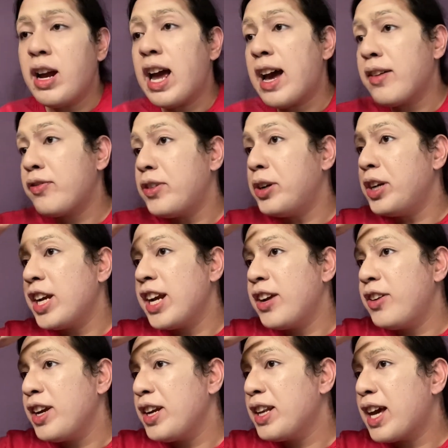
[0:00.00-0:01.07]
after
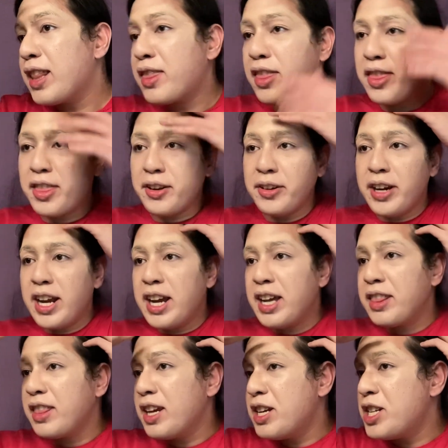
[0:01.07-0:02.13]
hearing that threat,
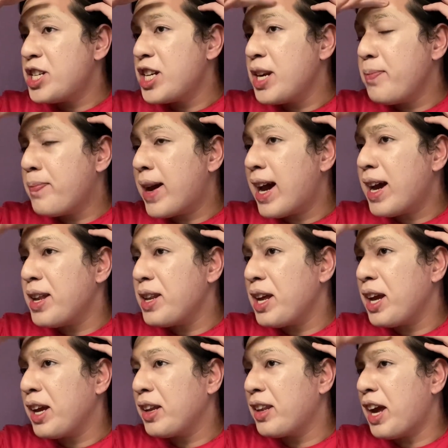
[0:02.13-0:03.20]
she
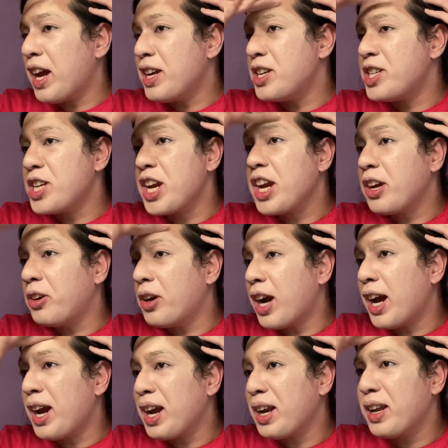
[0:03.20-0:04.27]
panicked, she
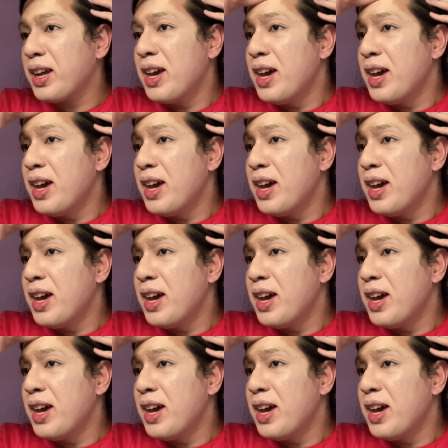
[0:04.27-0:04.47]
cried,